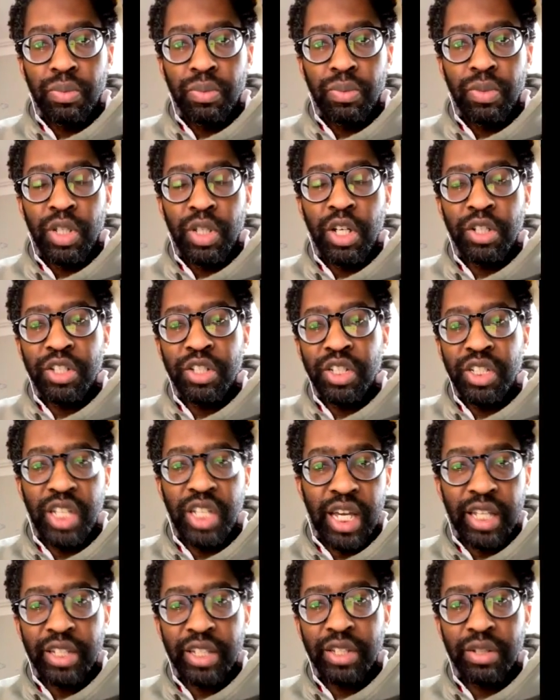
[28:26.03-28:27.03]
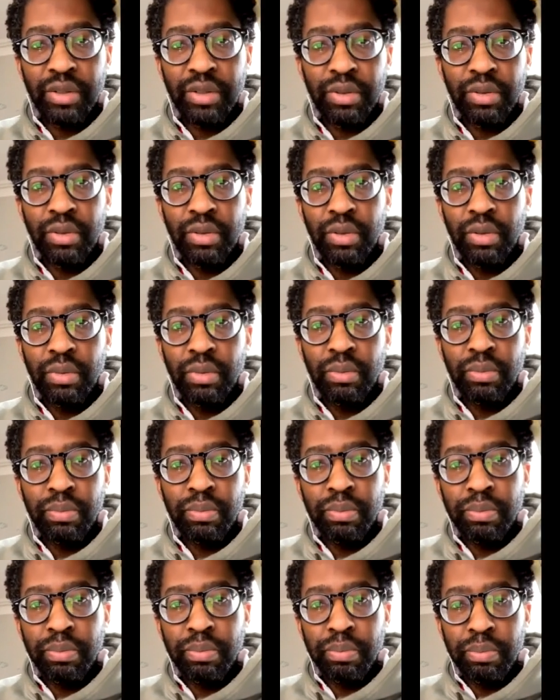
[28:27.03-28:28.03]
The answer is yes,
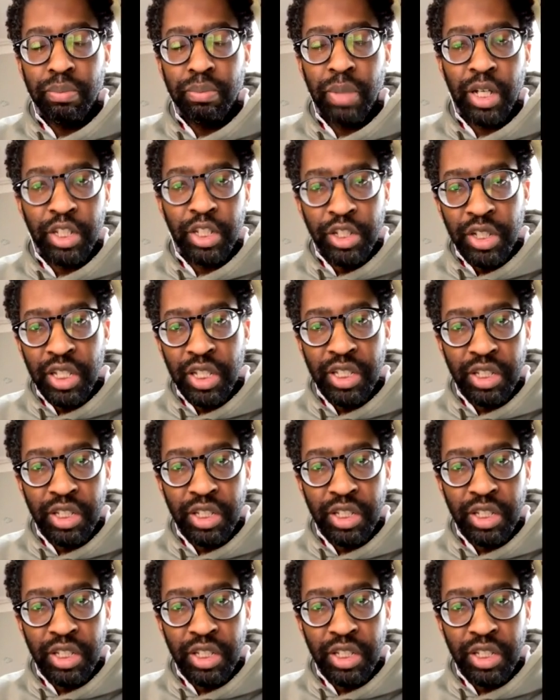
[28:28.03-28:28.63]
but you need